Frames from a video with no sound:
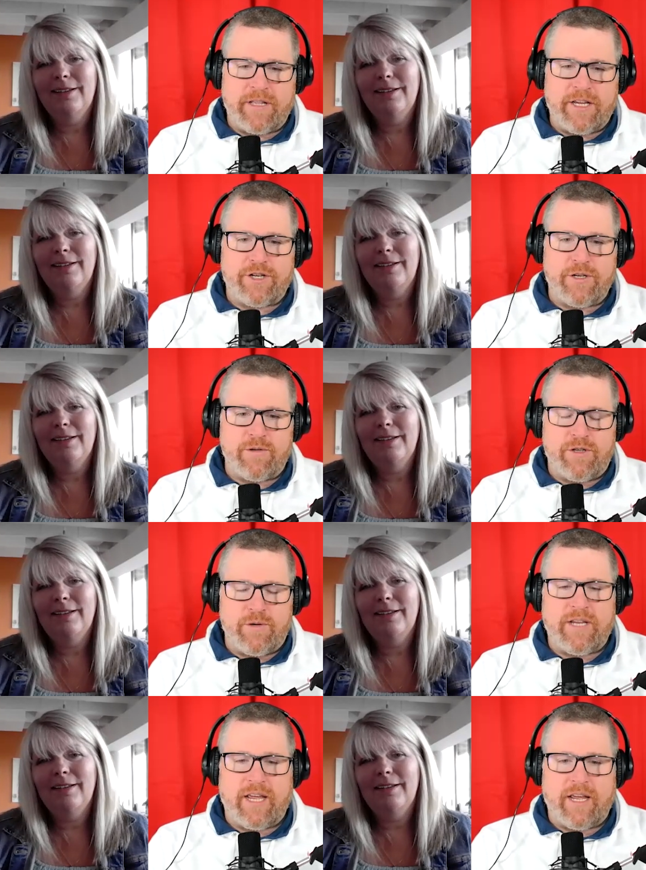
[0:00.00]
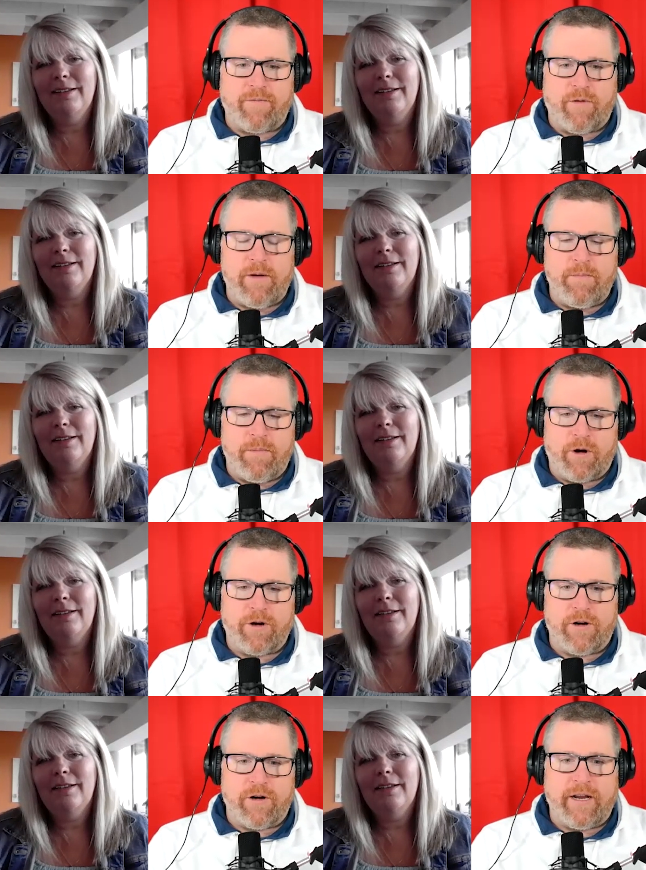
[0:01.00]
Speaker 1: issues do take a front
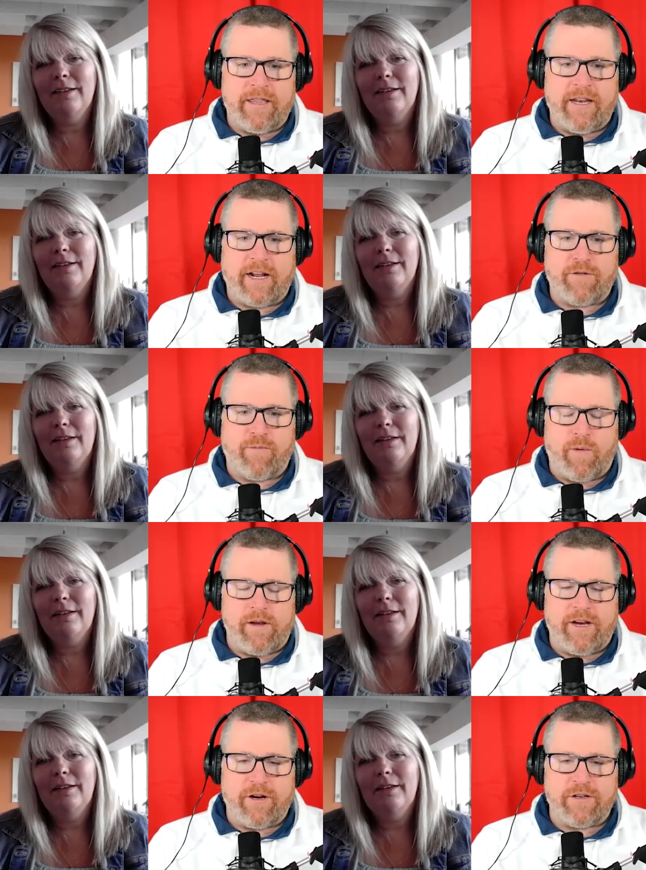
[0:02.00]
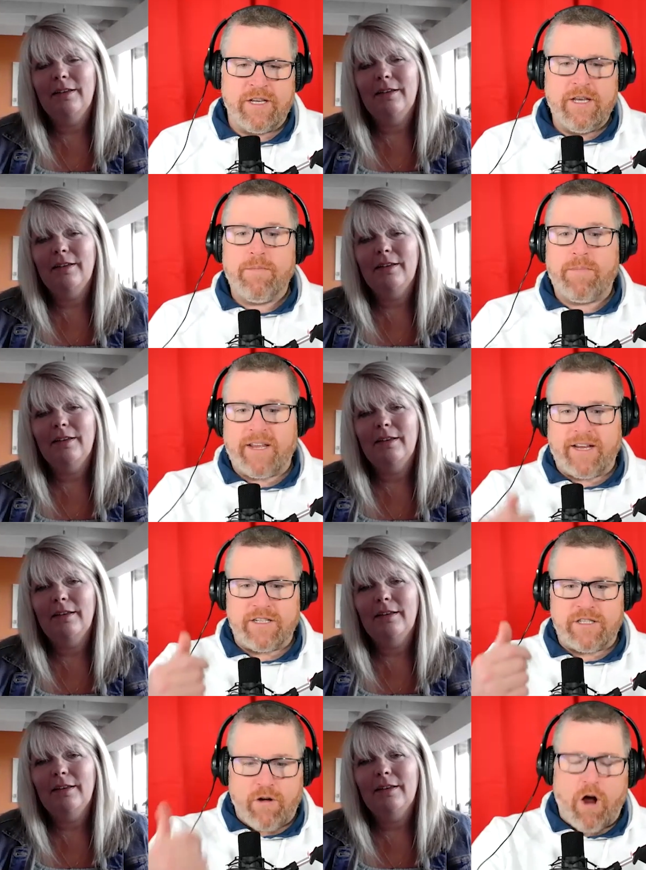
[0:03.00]
burner in the next 4 years?
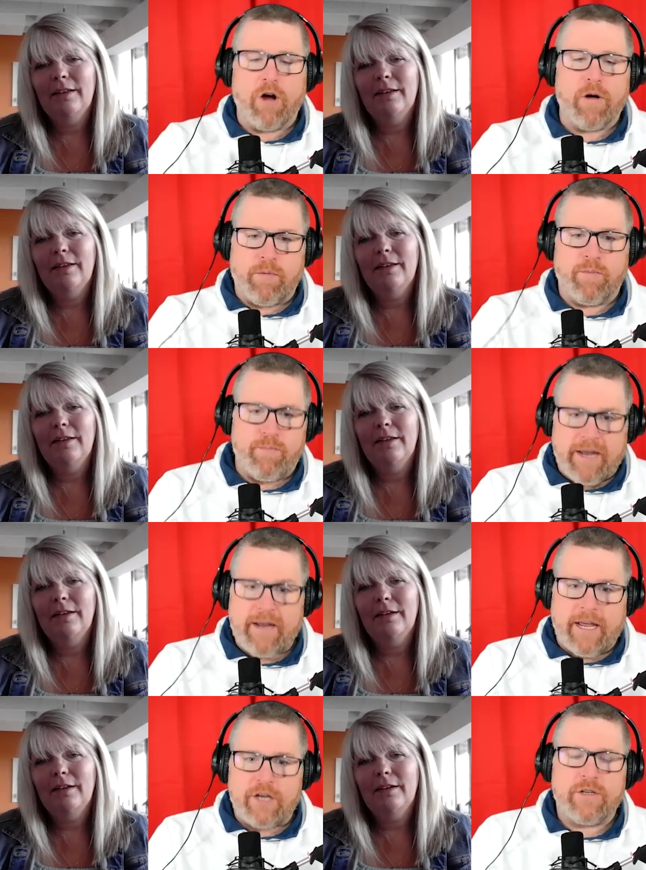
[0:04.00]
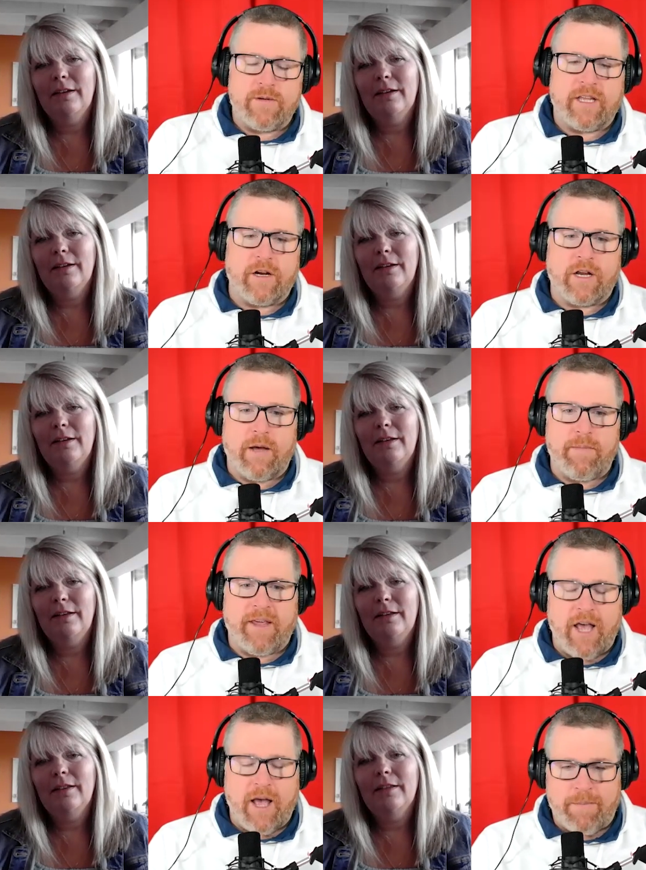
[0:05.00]
Because there are big issues that are
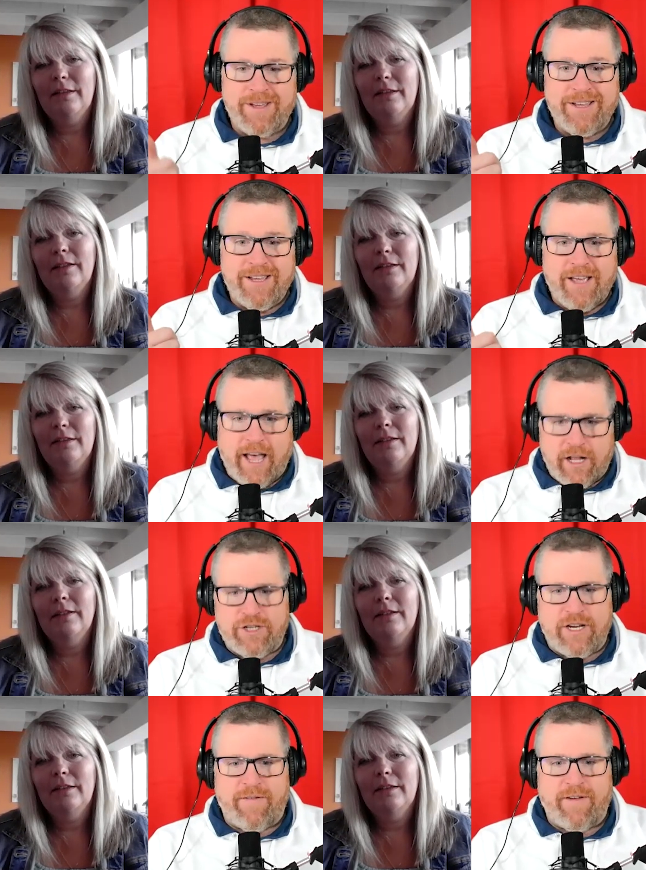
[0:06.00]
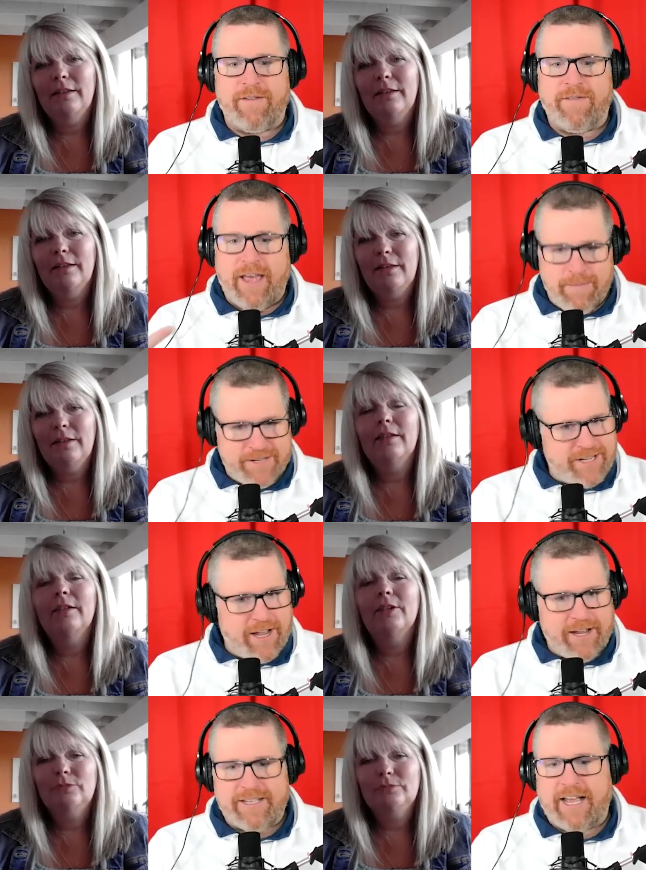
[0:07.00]
coming up. LGFF,
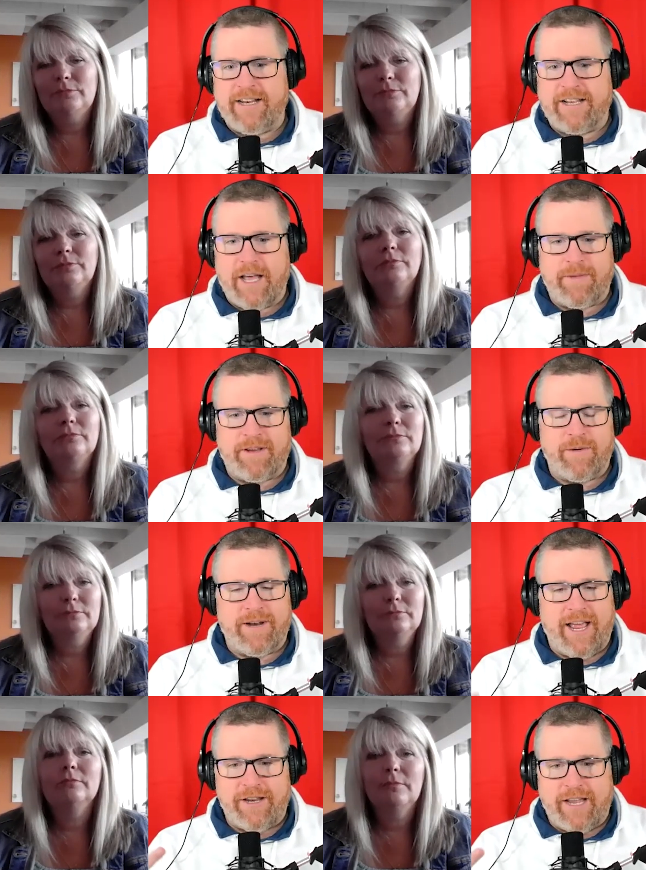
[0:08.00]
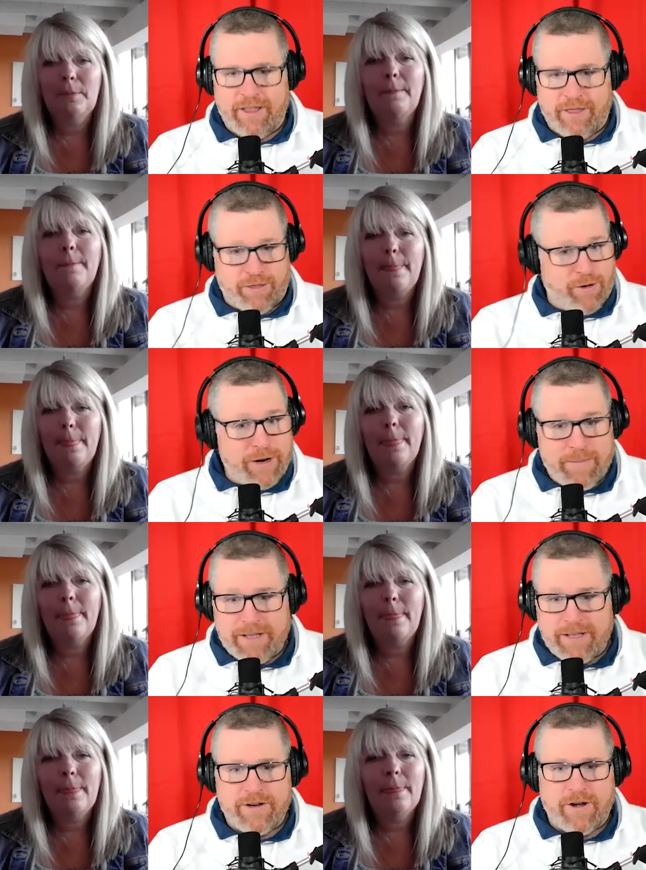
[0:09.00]
MSI is coming to an end. $30
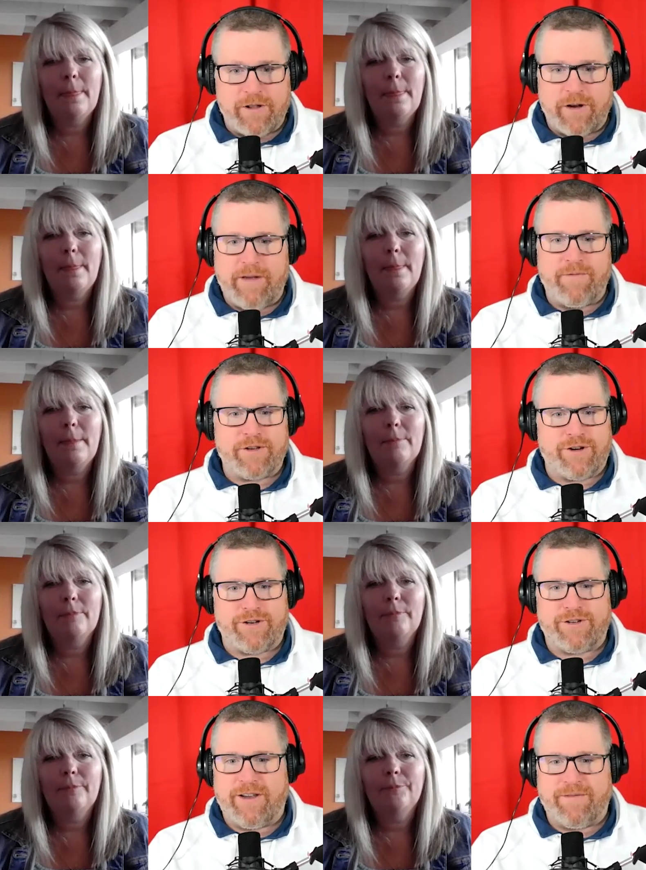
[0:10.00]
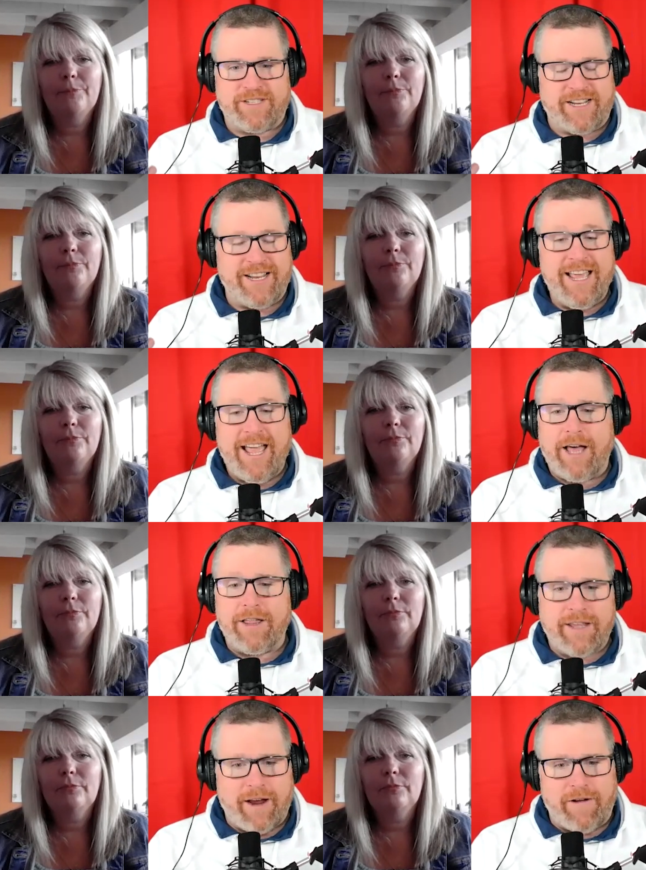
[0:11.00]
billion infrastructure deficit,
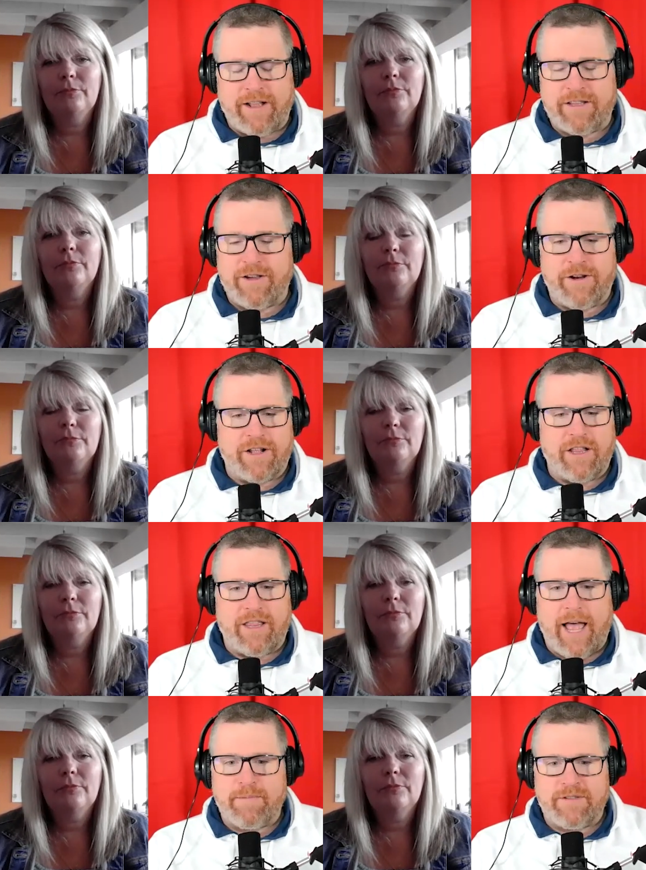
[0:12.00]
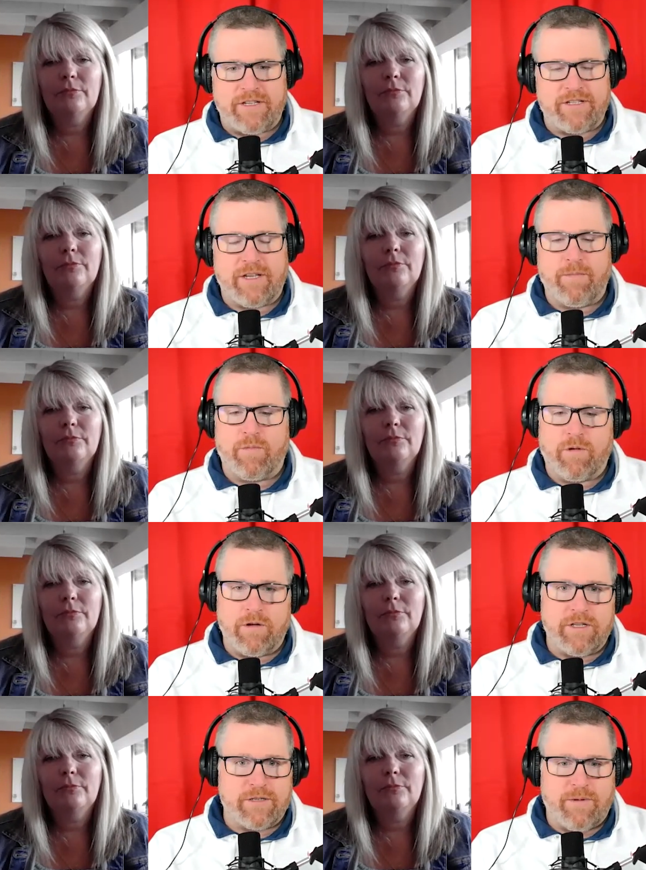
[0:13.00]
healthcare that's on a collapse in some
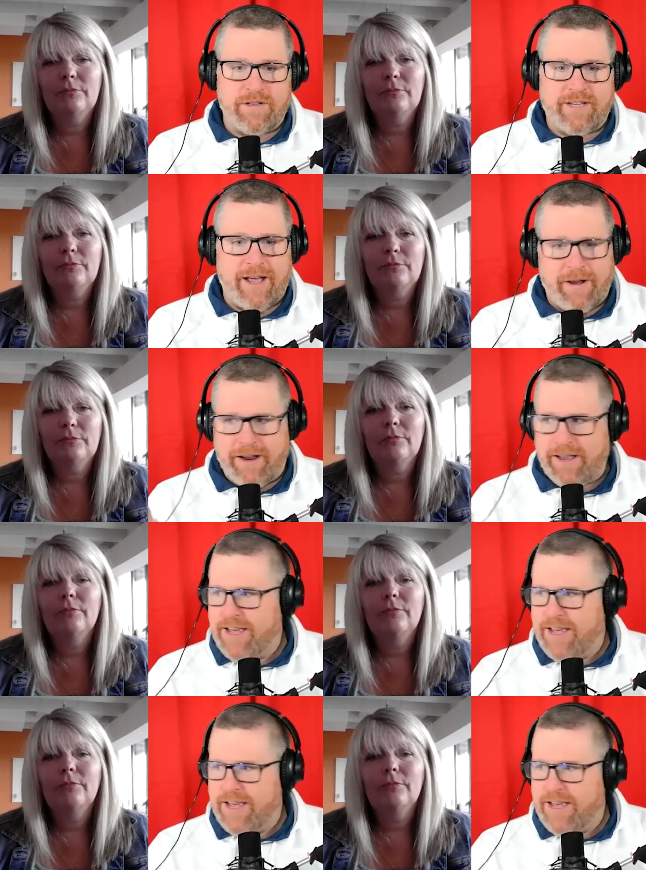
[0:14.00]
rural and small town. I